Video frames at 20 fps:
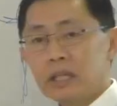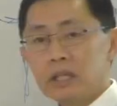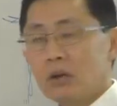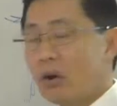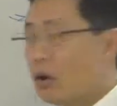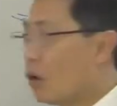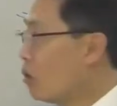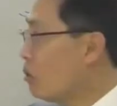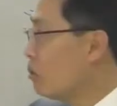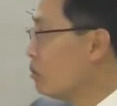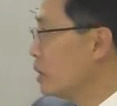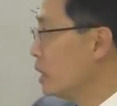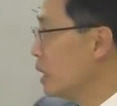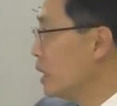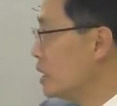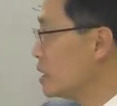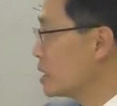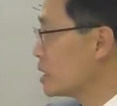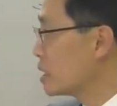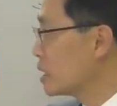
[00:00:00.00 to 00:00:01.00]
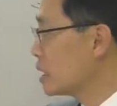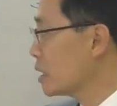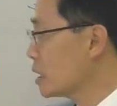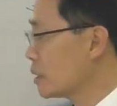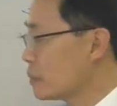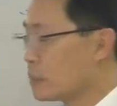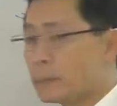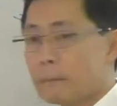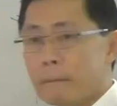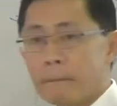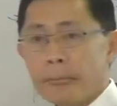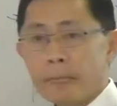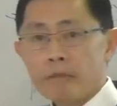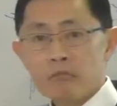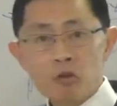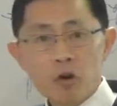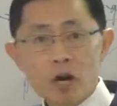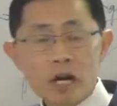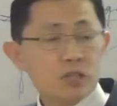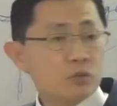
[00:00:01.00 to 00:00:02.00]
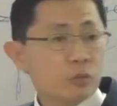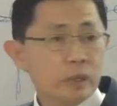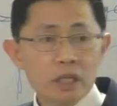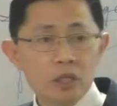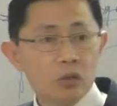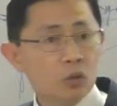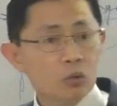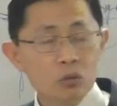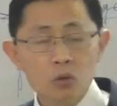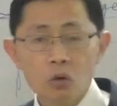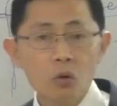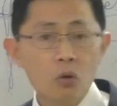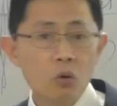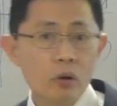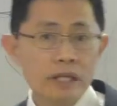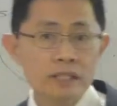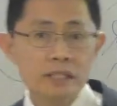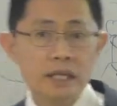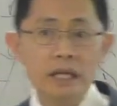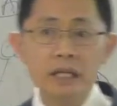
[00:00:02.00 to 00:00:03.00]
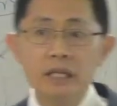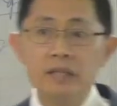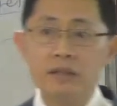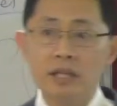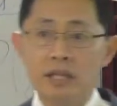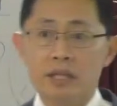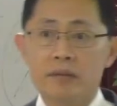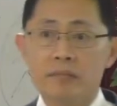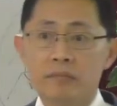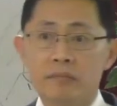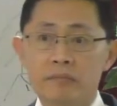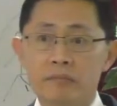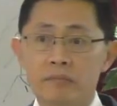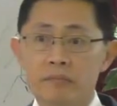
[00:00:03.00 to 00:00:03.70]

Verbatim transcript: did all this for us when He don't owe us anything,